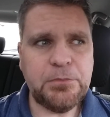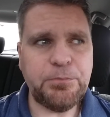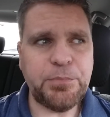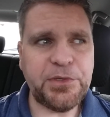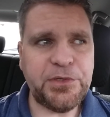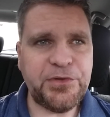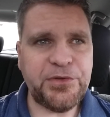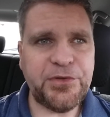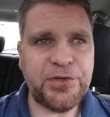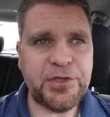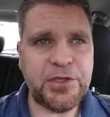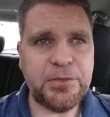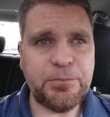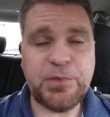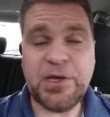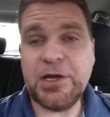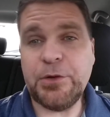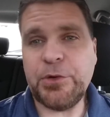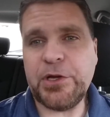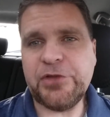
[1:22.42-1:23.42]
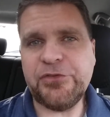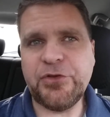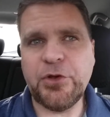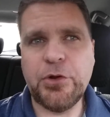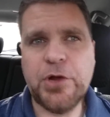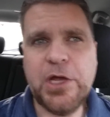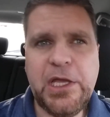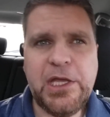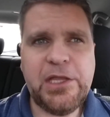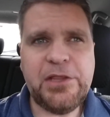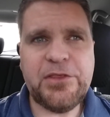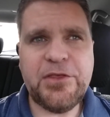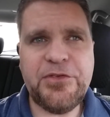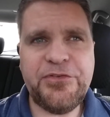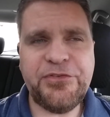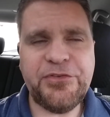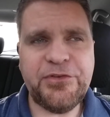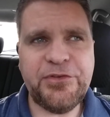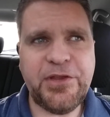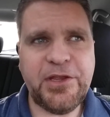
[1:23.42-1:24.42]
But anyway, so
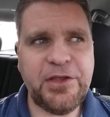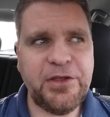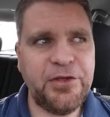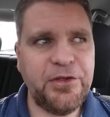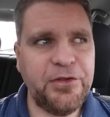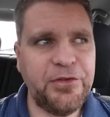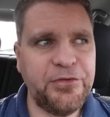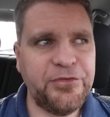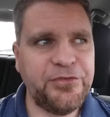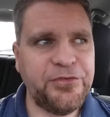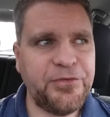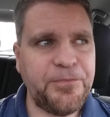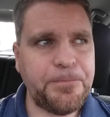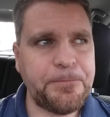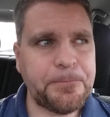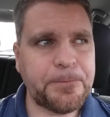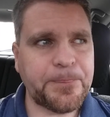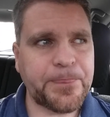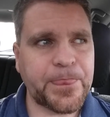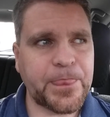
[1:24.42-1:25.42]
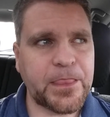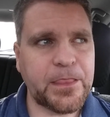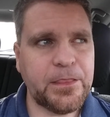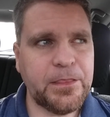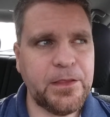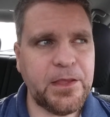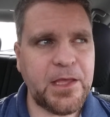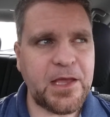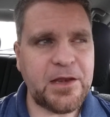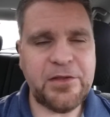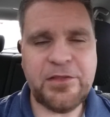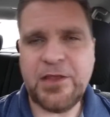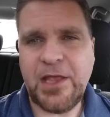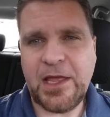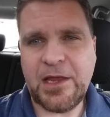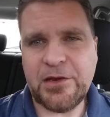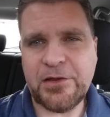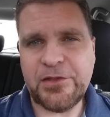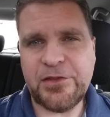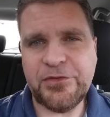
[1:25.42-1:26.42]
this entails kind of the
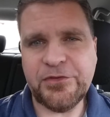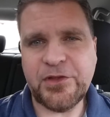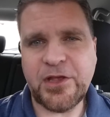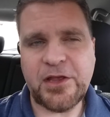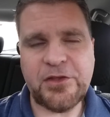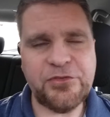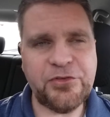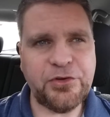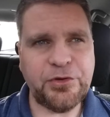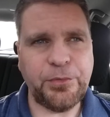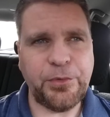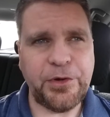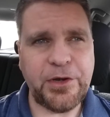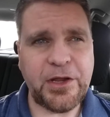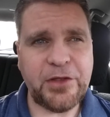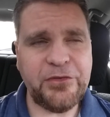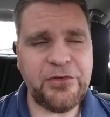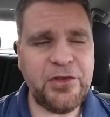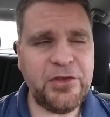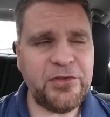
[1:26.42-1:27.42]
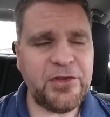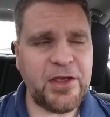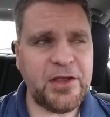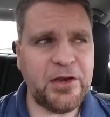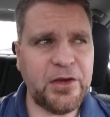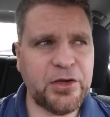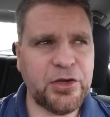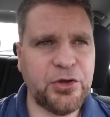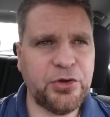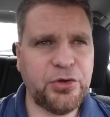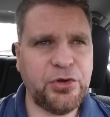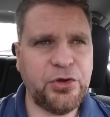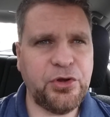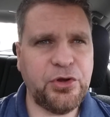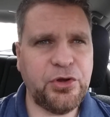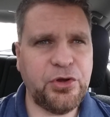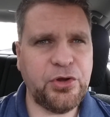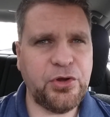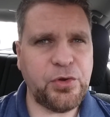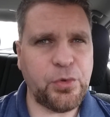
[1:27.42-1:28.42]
end of this guy's career. Now, he's had a
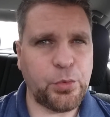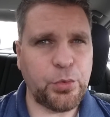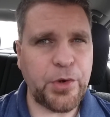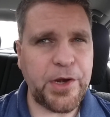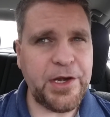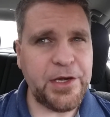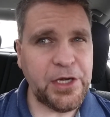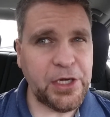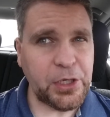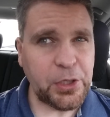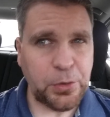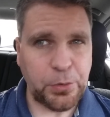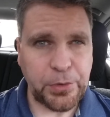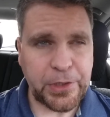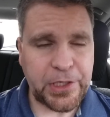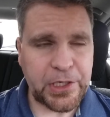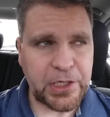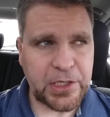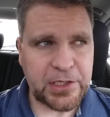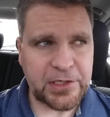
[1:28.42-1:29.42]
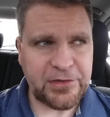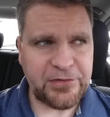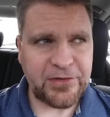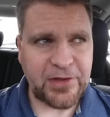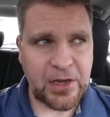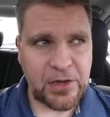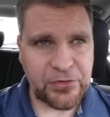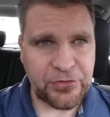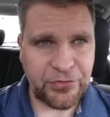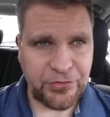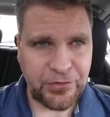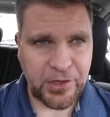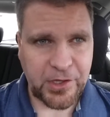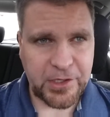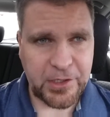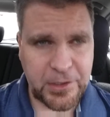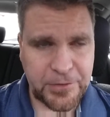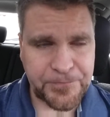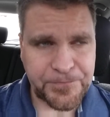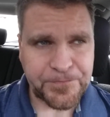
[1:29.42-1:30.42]
great career, it sounds
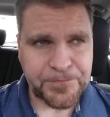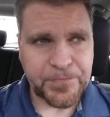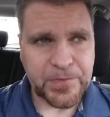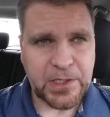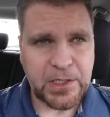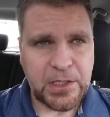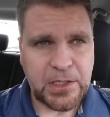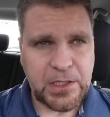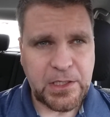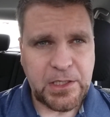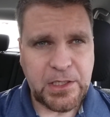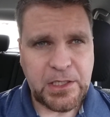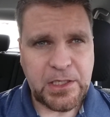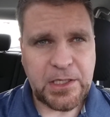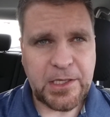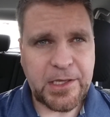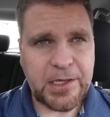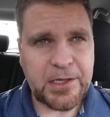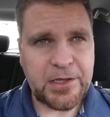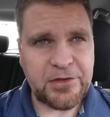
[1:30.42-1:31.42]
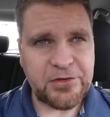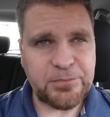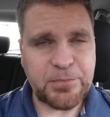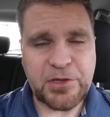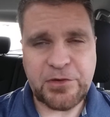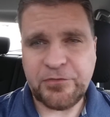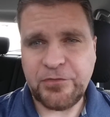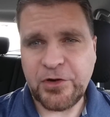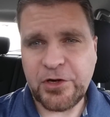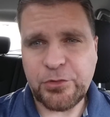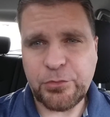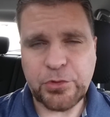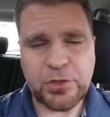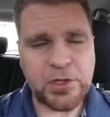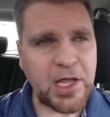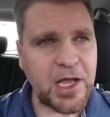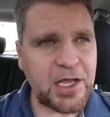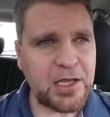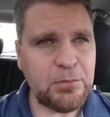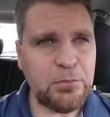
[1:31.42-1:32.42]
like. He's been very
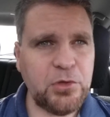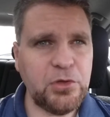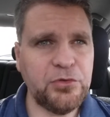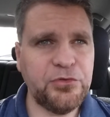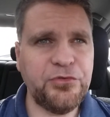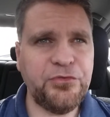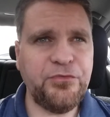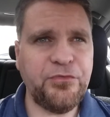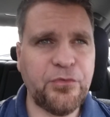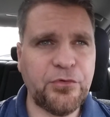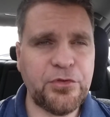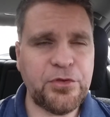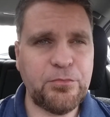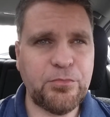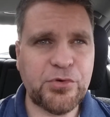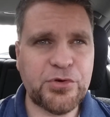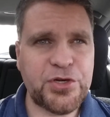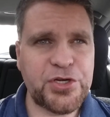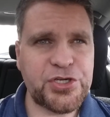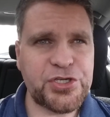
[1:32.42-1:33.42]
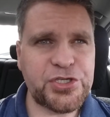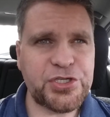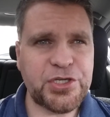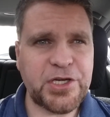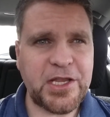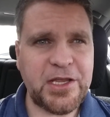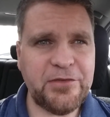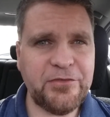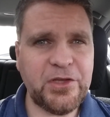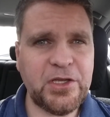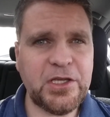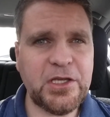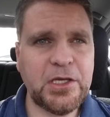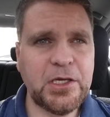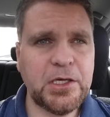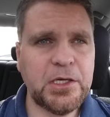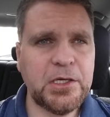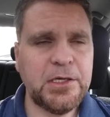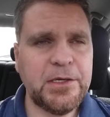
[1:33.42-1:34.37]
reliable for the British Navy.